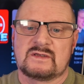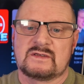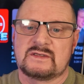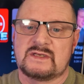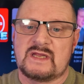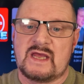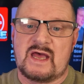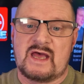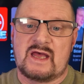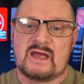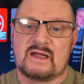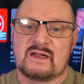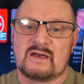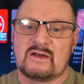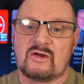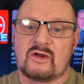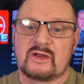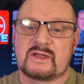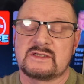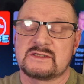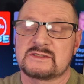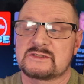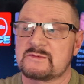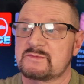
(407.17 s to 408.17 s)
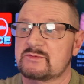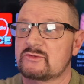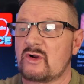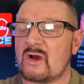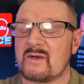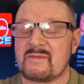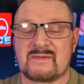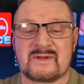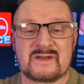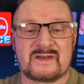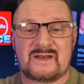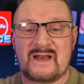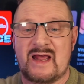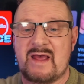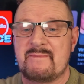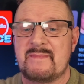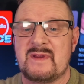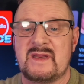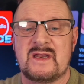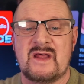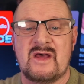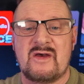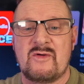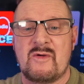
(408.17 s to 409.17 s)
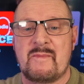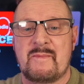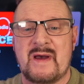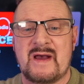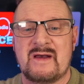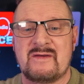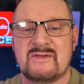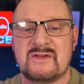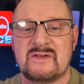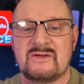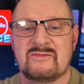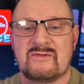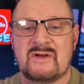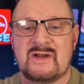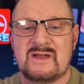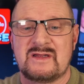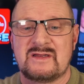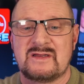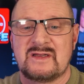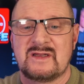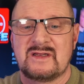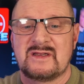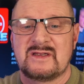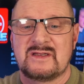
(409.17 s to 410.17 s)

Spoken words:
yeah, like and subscribe. Let me know about your